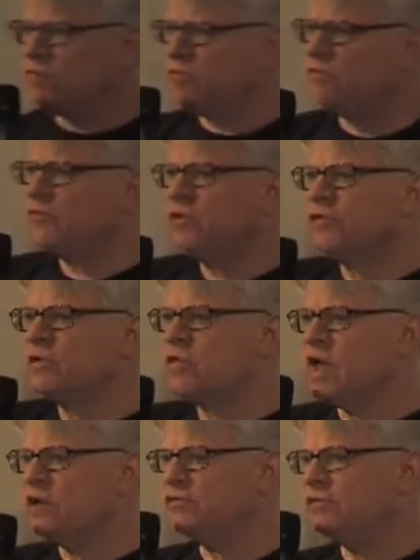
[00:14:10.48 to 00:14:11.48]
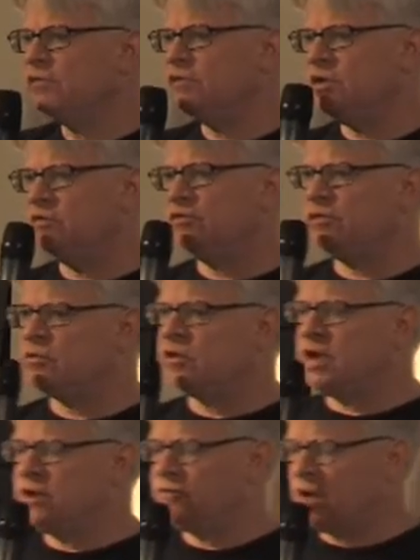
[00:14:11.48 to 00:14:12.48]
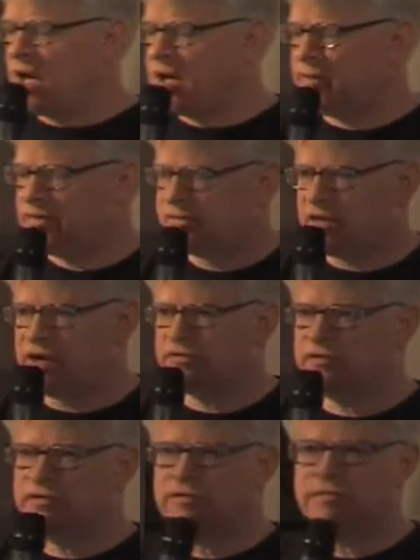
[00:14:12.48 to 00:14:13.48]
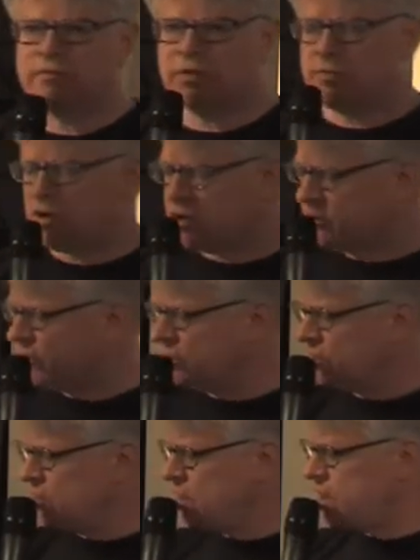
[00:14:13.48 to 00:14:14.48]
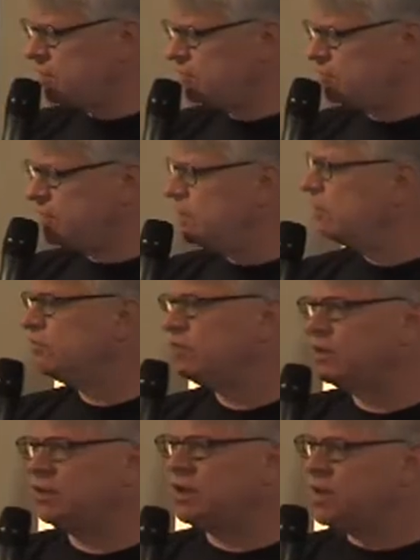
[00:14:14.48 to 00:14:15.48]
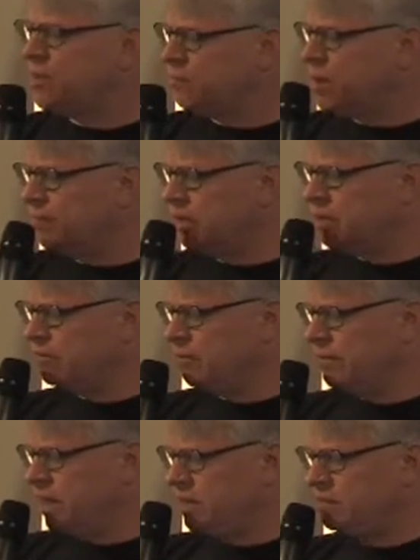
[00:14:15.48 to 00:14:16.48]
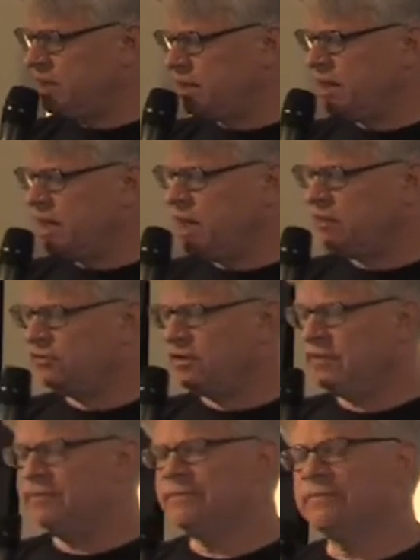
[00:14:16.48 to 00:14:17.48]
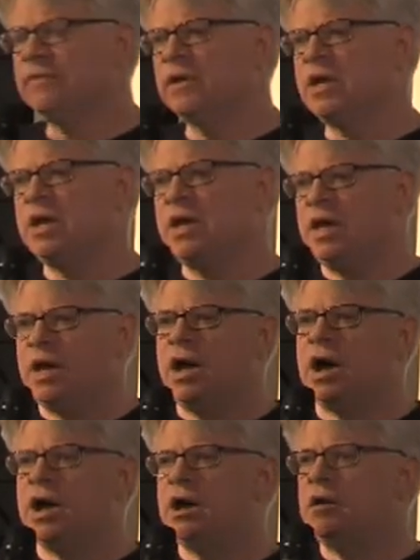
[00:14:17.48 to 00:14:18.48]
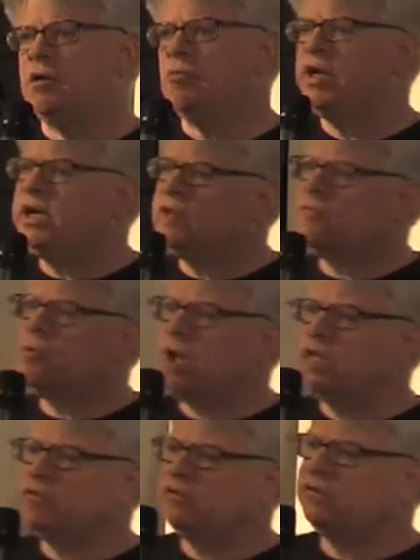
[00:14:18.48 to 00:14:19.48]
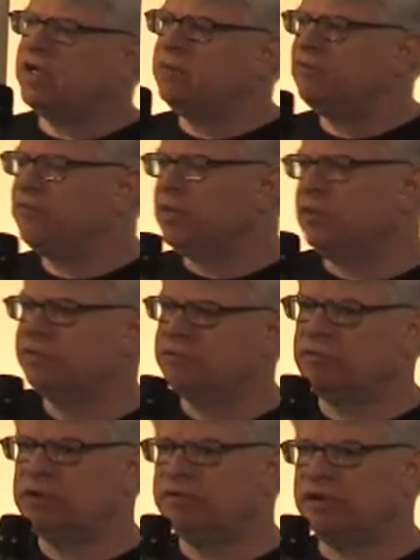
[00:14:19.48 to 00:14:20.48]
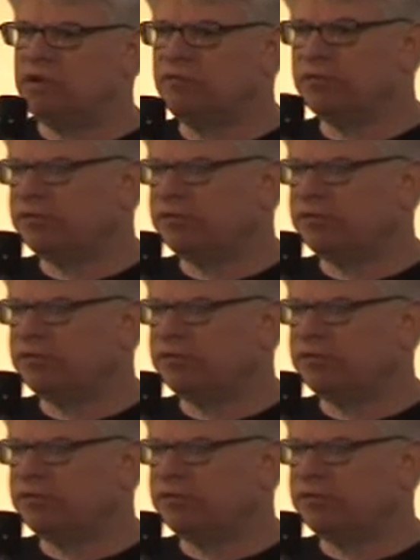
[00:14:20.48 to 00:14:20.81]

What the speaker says: of the first collections to use the Creative Commons license. We were a part of their launch. We used the public domain dedication. We give away the same films that we sell for